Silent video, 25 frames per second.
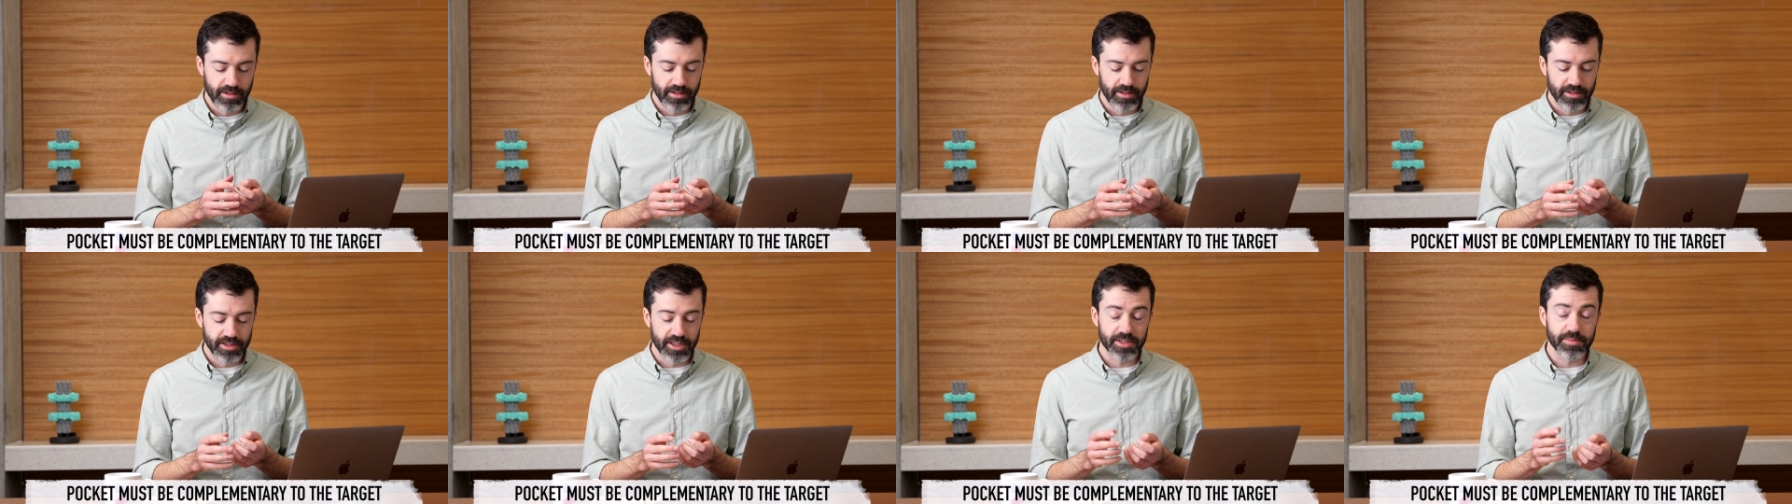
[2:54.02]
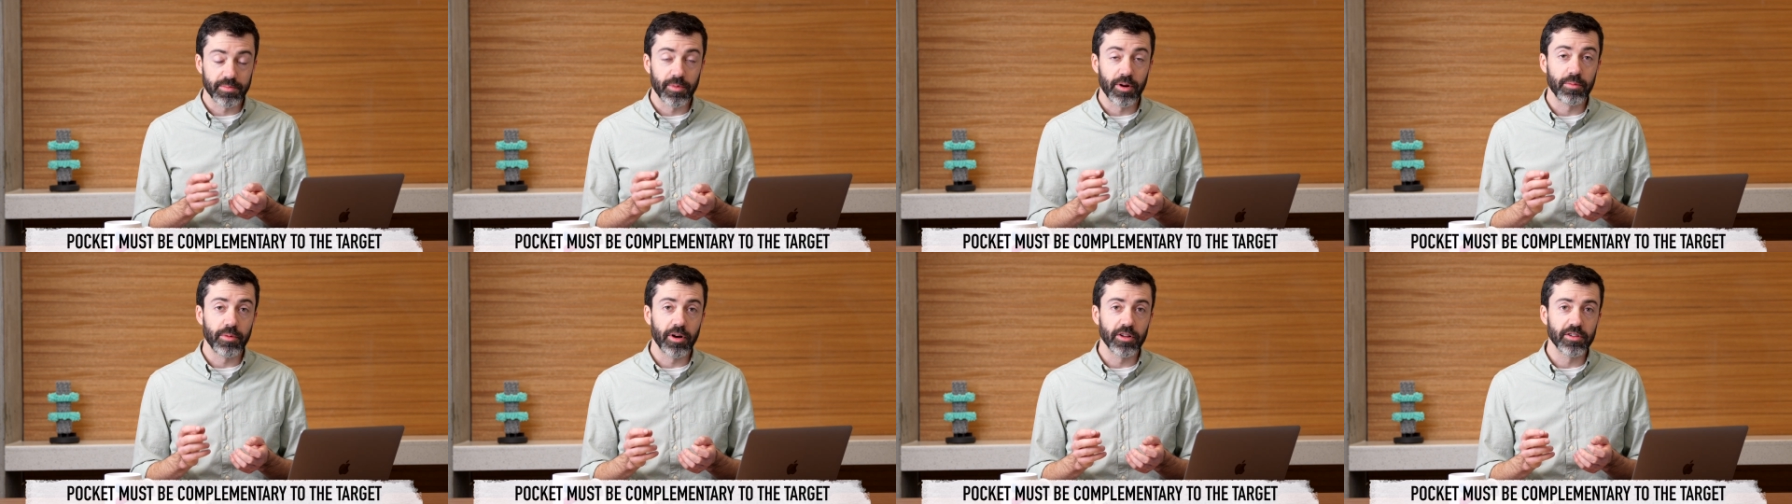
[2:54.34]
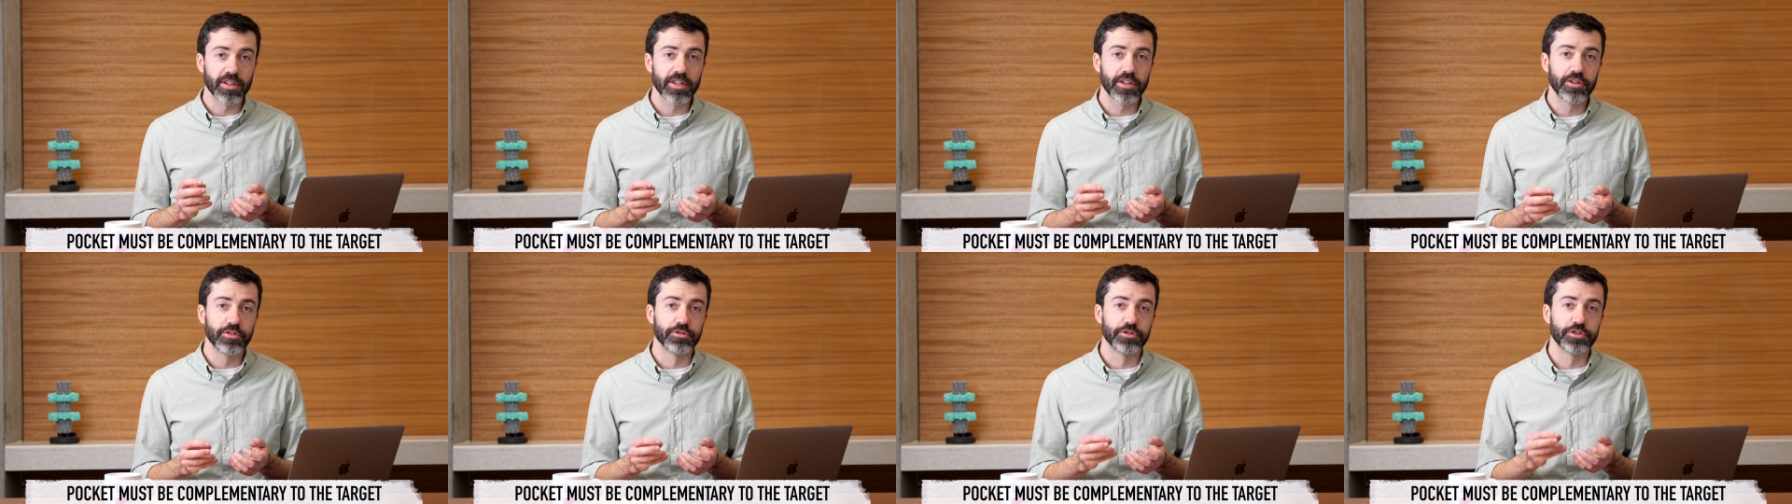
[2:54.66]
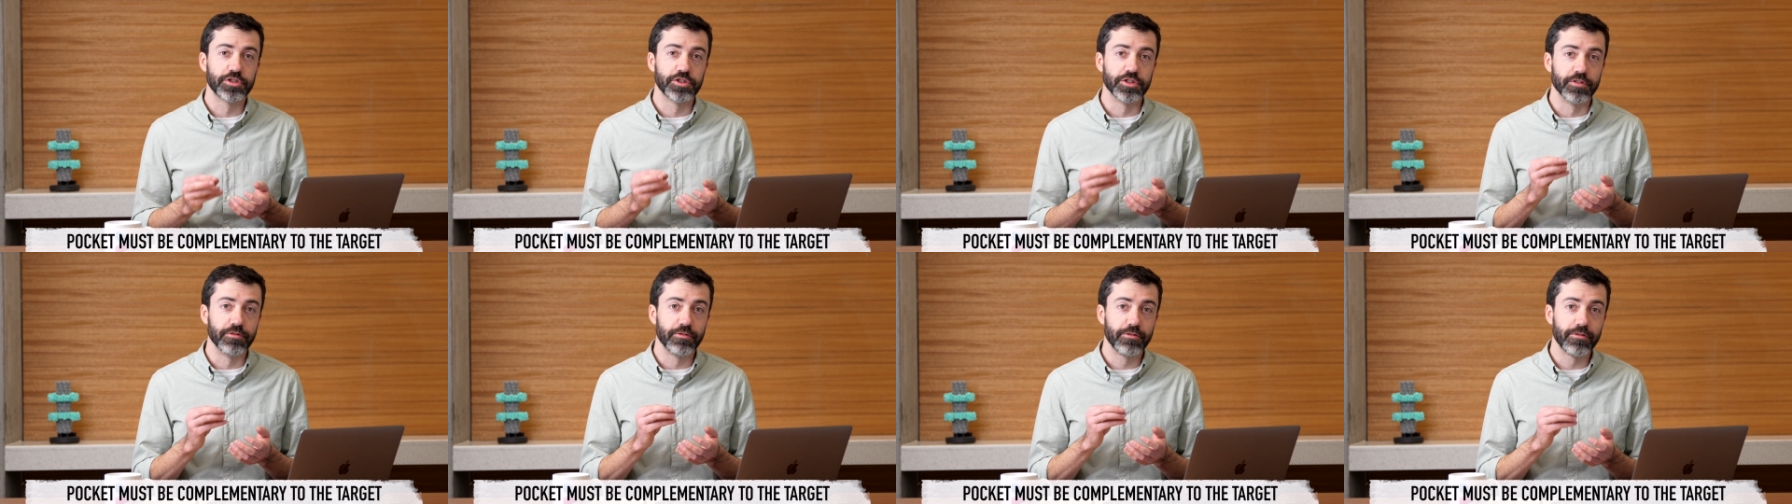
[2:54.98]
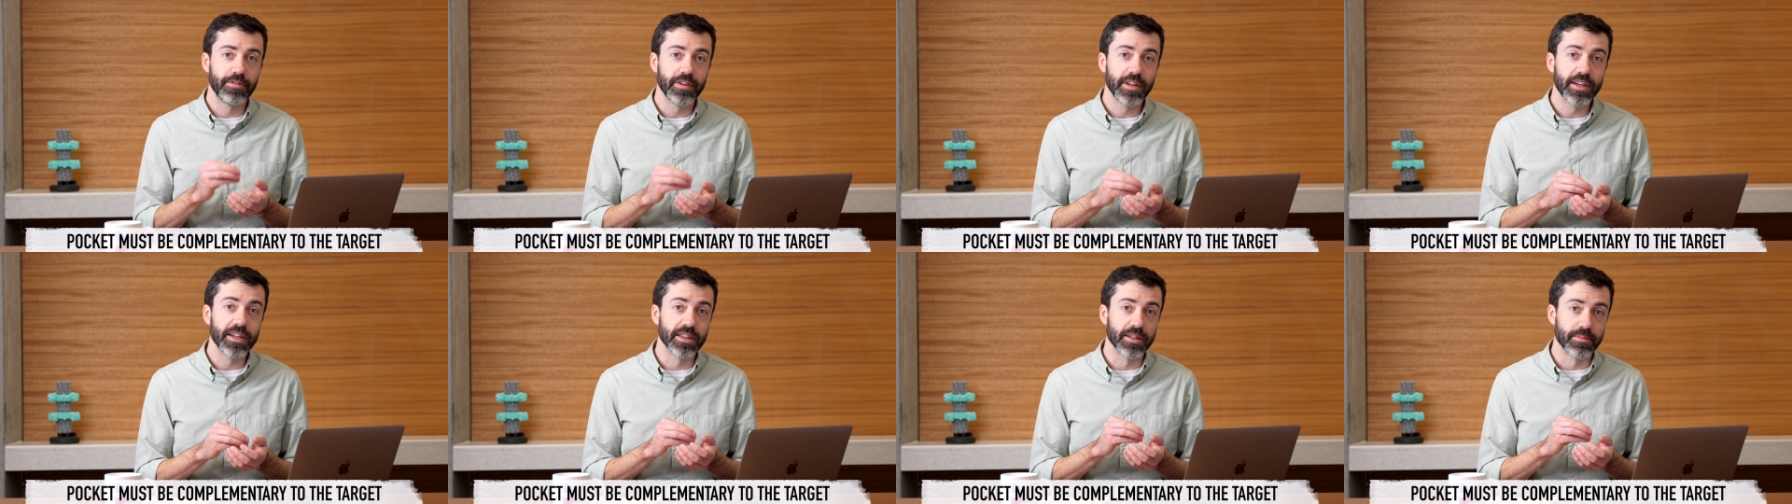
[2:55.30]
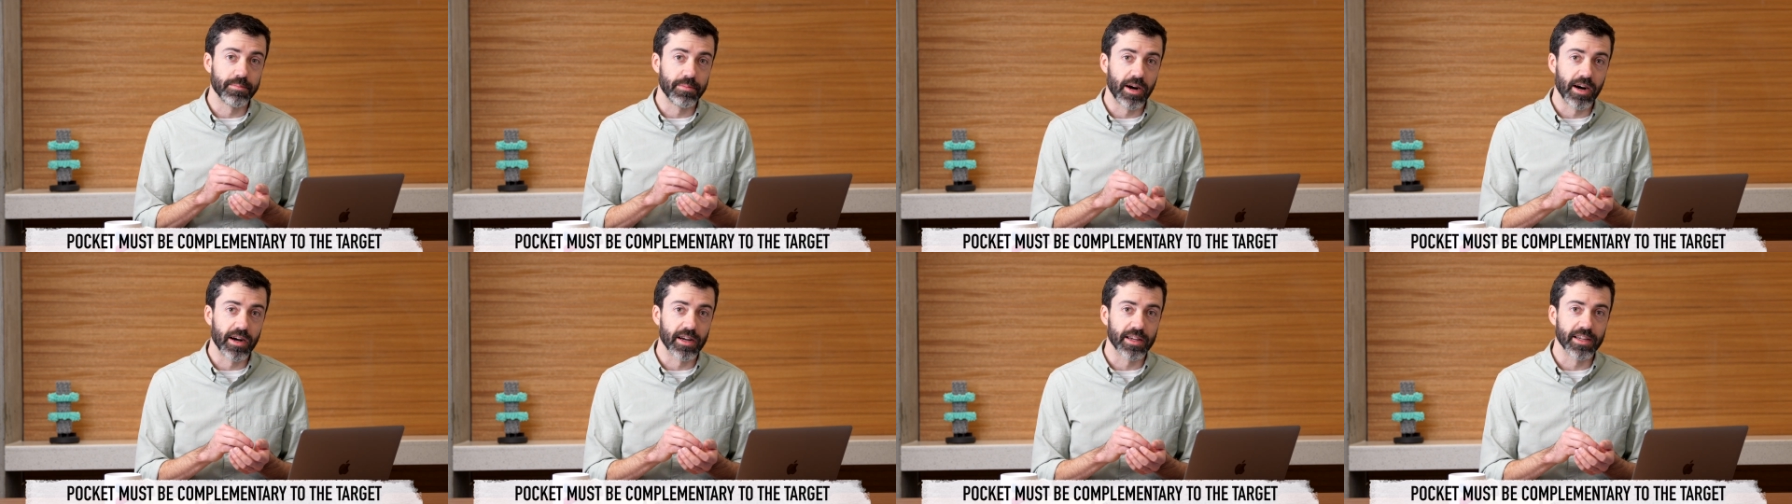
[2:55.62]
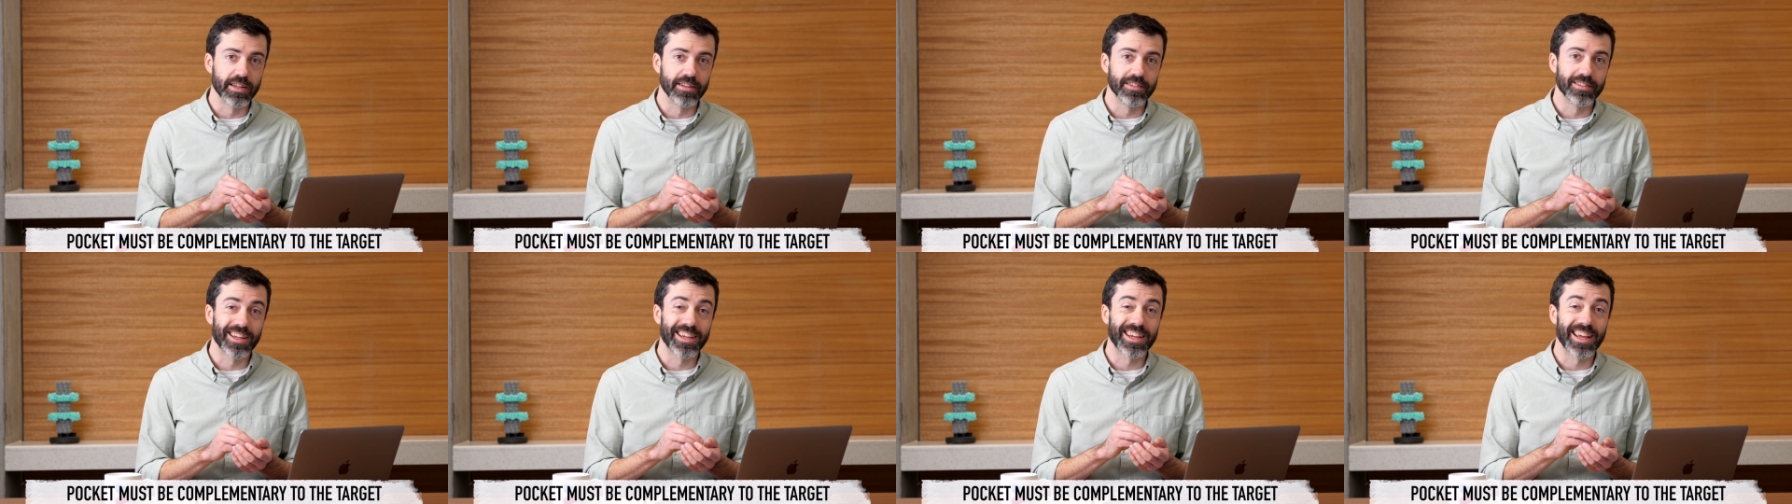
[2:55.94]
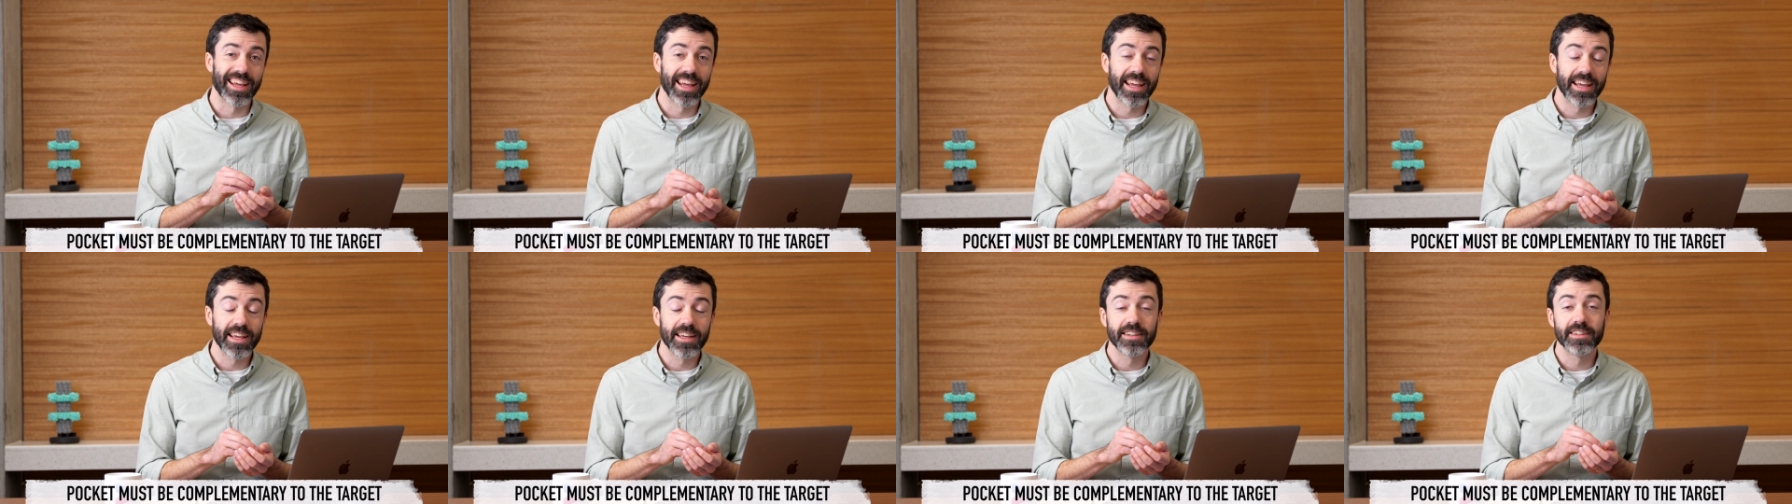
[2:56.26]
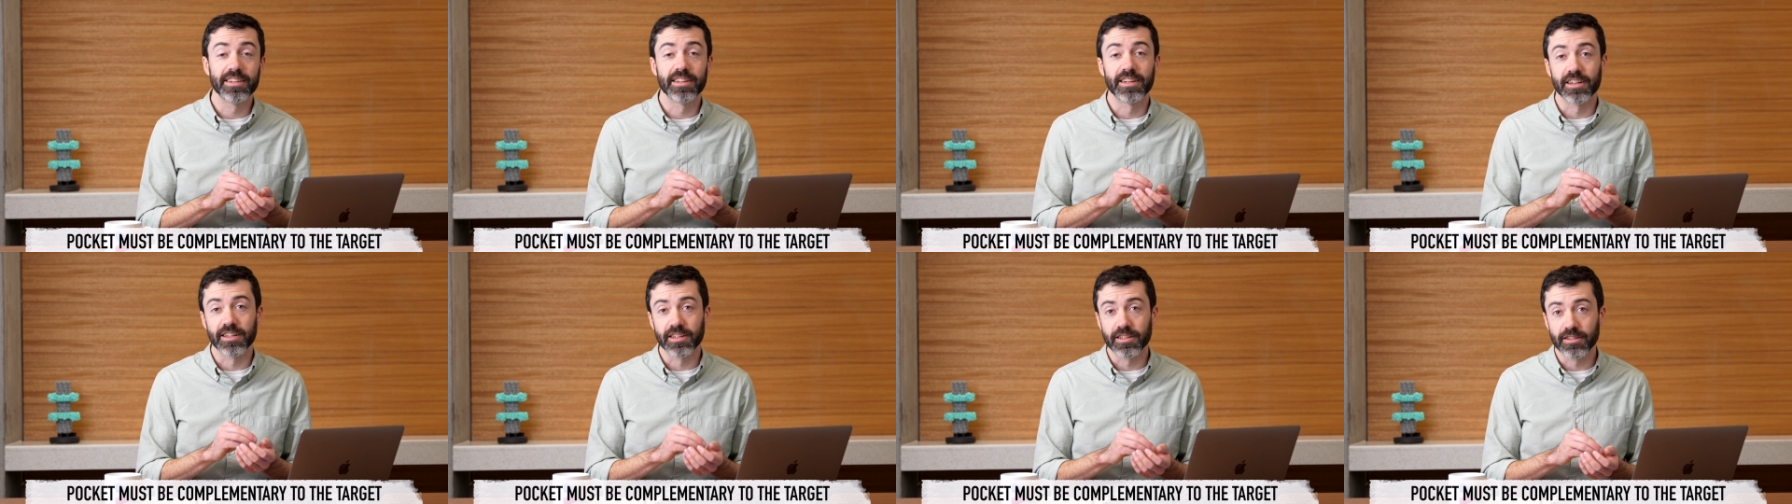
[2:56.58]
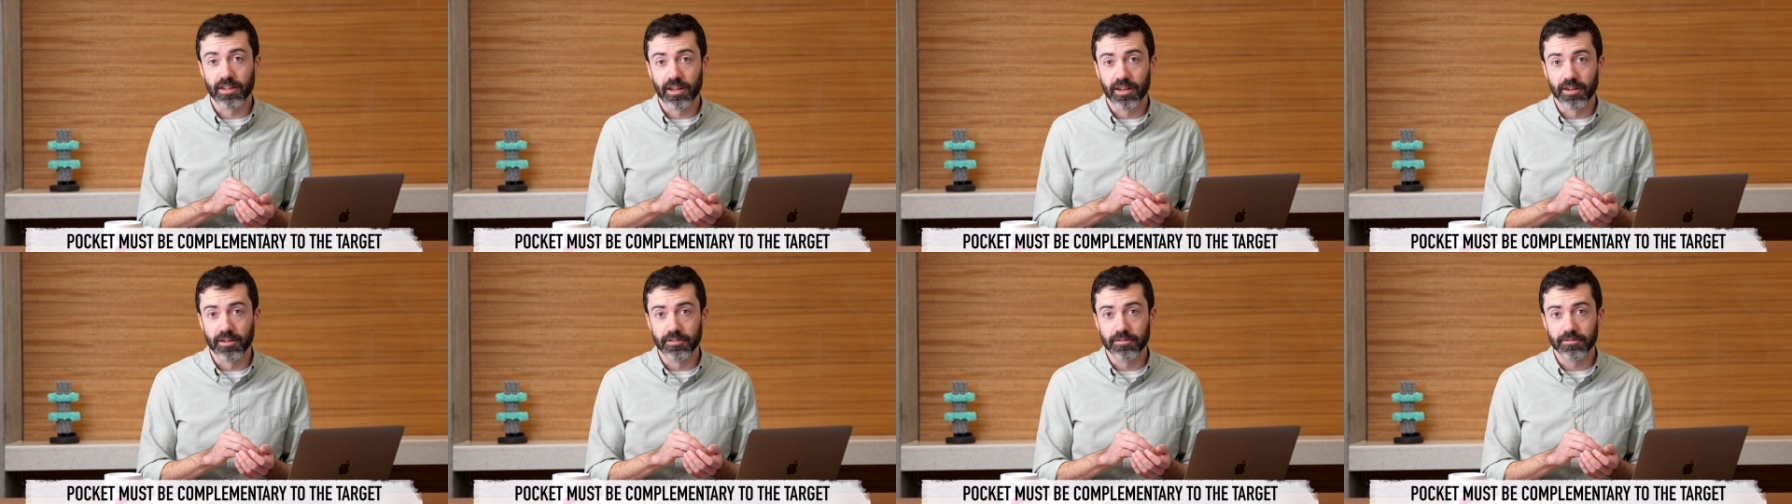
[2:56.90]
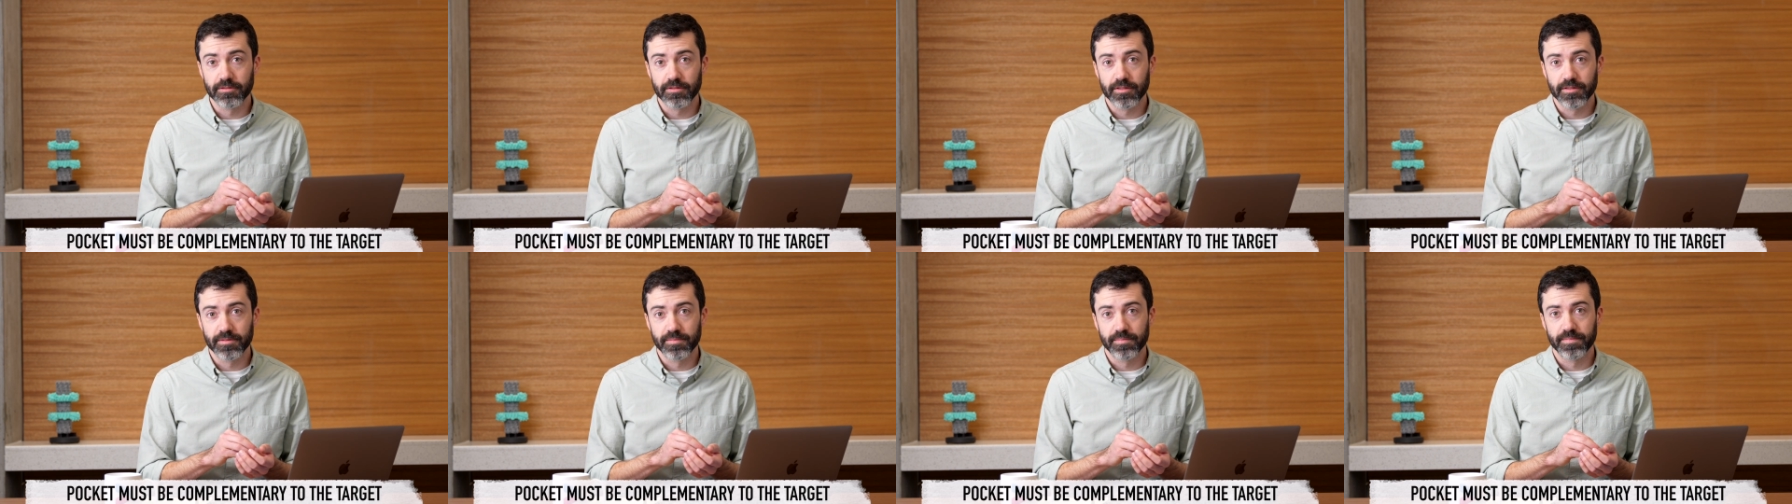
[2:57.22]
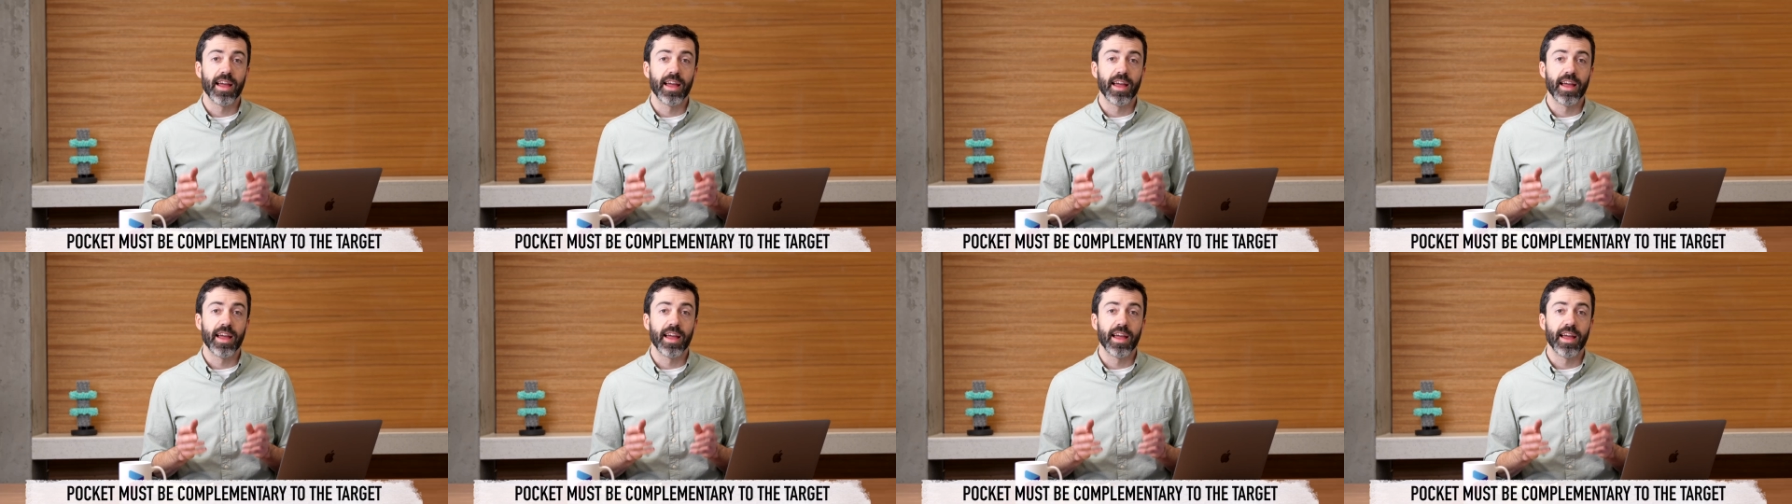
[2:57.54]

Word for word: The small molecule should fit in the pocket like a hand in a glove.